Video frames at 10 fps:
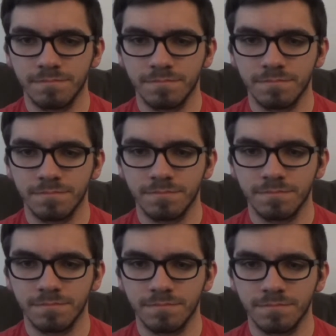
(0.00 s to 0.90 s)

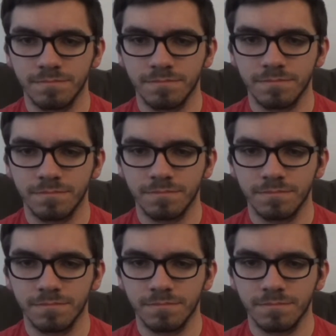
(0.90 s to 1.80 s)

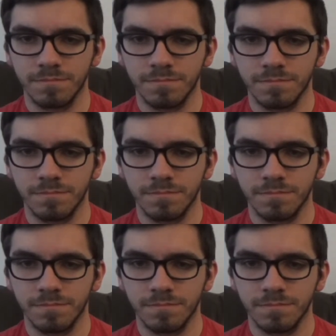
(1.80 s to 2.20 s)
(no one is talking)